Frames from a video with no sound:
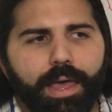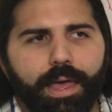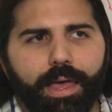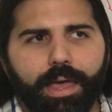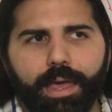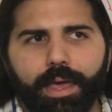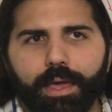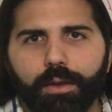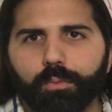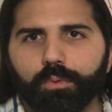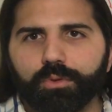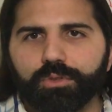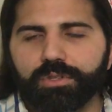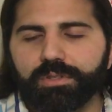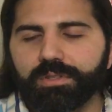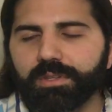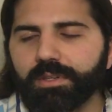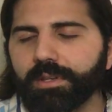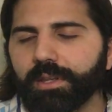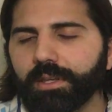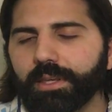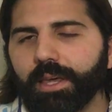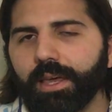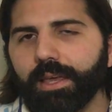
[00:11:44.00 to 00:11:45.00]
and will just
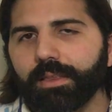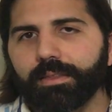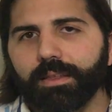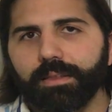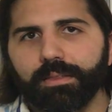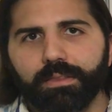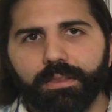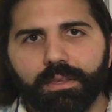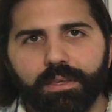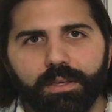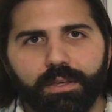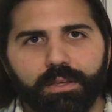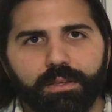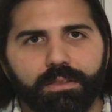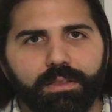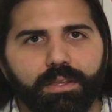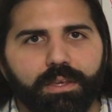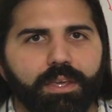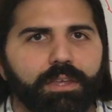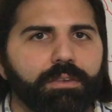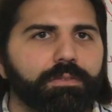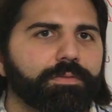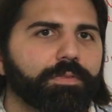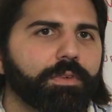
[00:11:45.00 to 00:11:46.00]
indicate that the
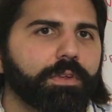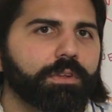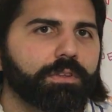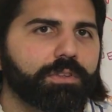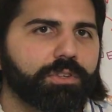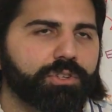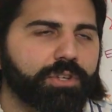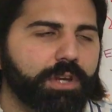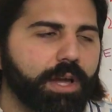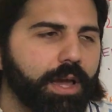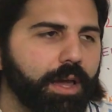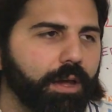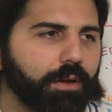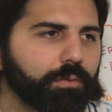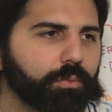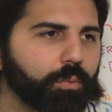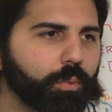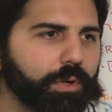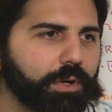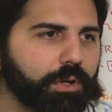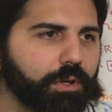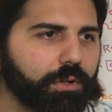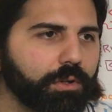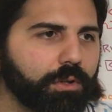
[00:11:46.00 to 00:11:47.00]
infant and the child
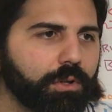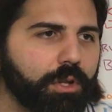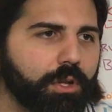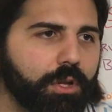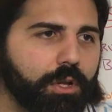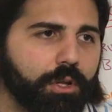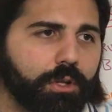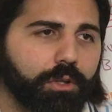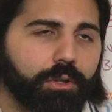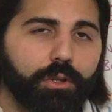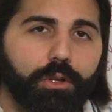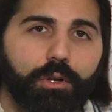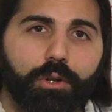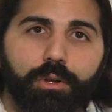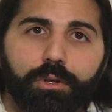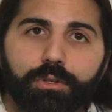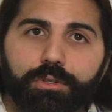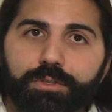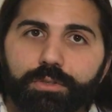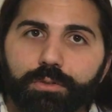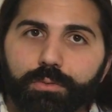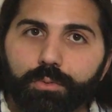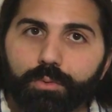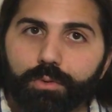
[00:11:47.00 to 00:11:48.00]
will learn
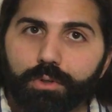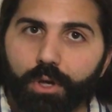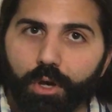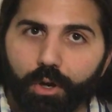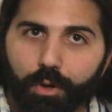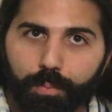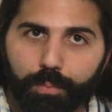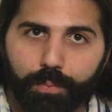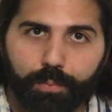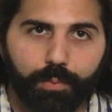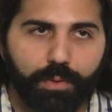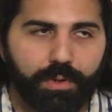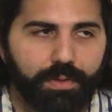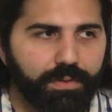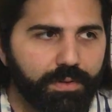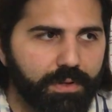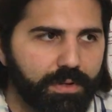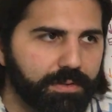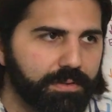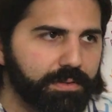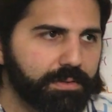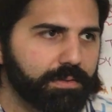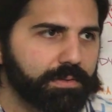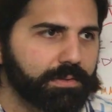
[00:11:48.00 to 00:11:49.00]
to cope with
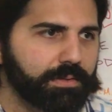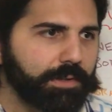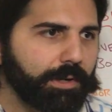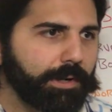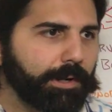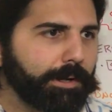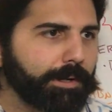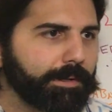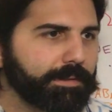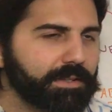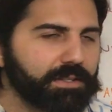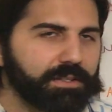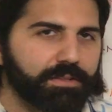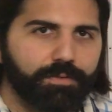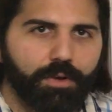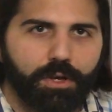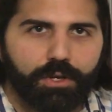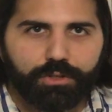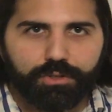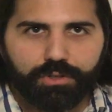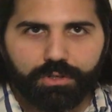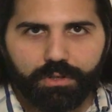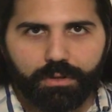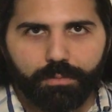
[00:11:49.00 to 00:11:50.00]
this
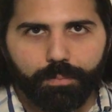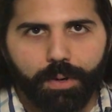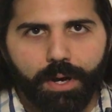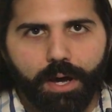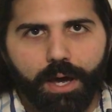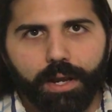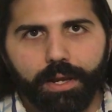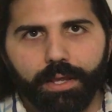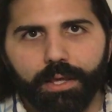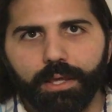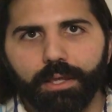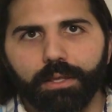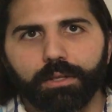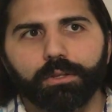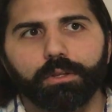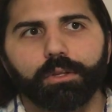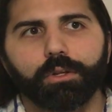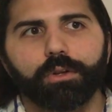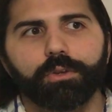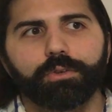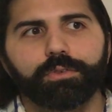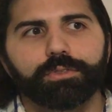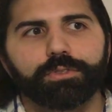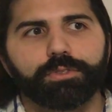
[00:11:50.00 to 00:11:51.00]
dysfunction of the body and
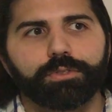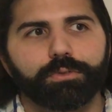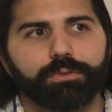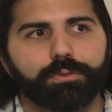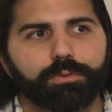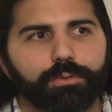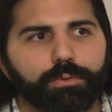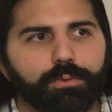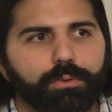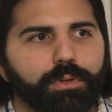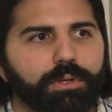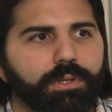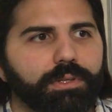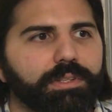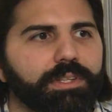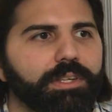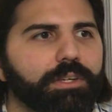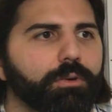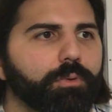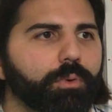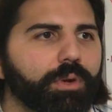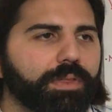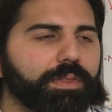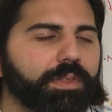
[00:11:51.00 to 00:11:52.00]
learn to
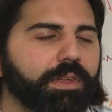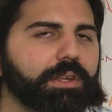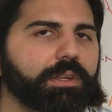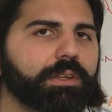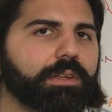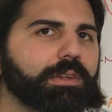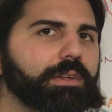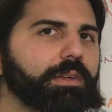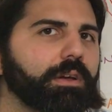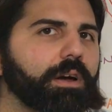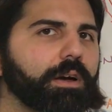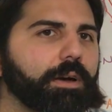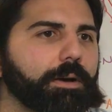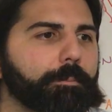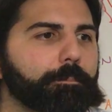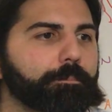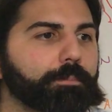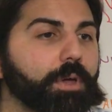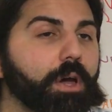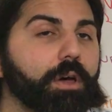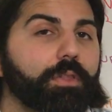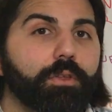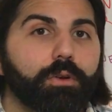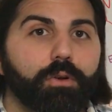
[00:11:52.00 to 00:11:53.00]
deal with it
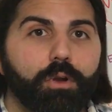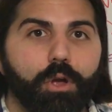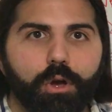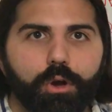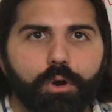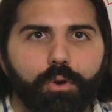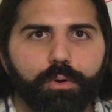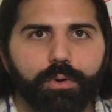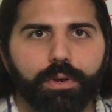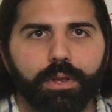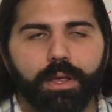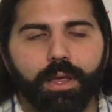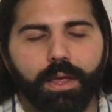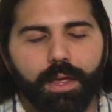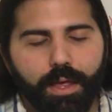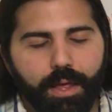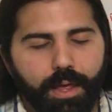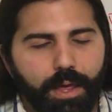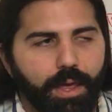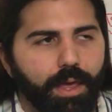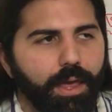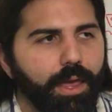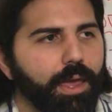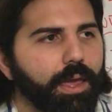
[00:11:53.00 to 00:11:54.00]
on their own
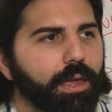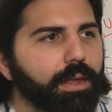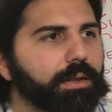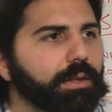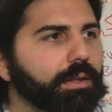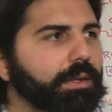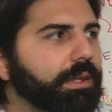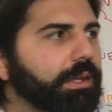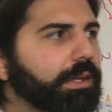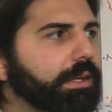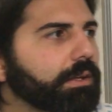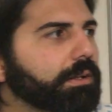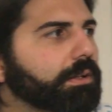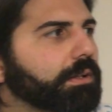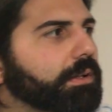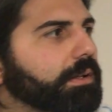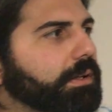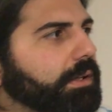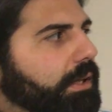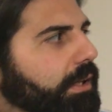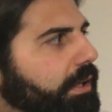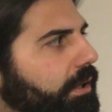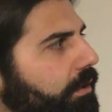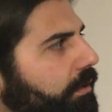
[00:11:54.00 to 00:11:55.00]
and heal
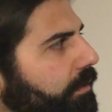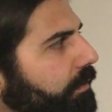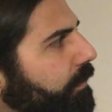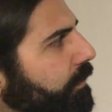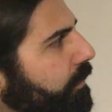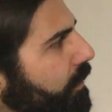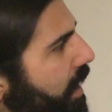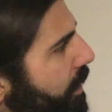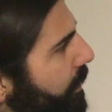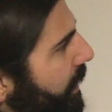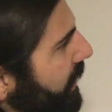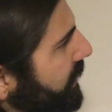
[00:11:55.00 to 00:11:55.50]
from